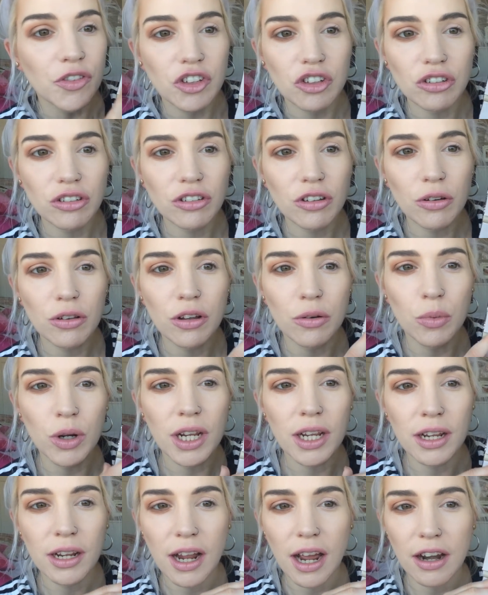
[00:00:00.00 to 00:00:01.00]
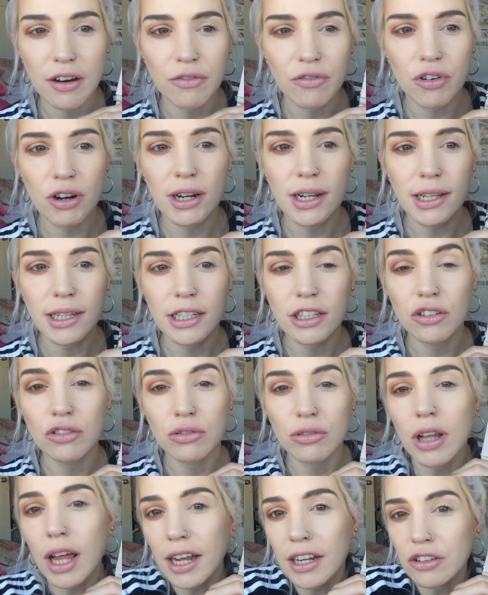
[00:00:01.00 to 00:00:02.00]
just so that we can kind of really
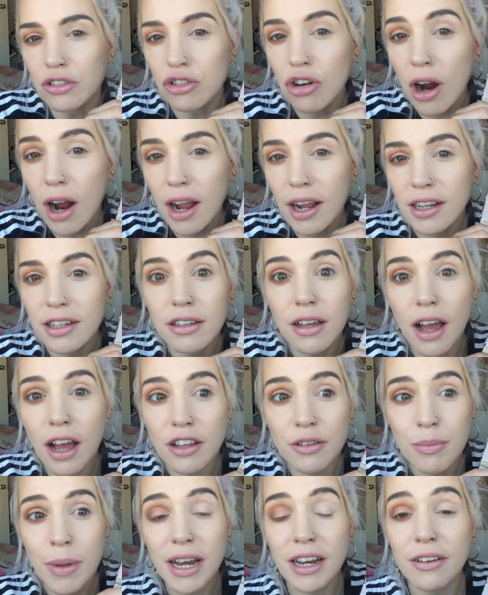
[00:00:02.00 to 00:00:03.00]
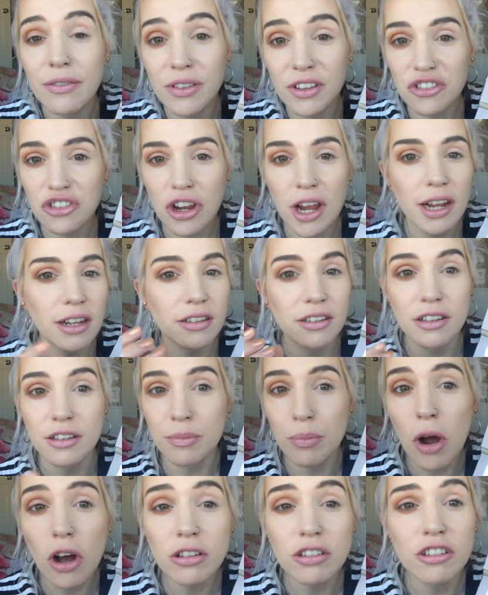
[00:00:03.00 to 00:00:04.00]
like try as many of the shades
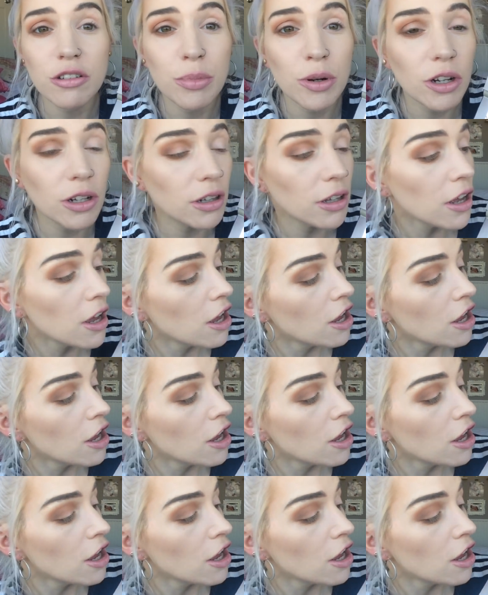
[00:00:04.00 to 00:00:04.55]
as possible.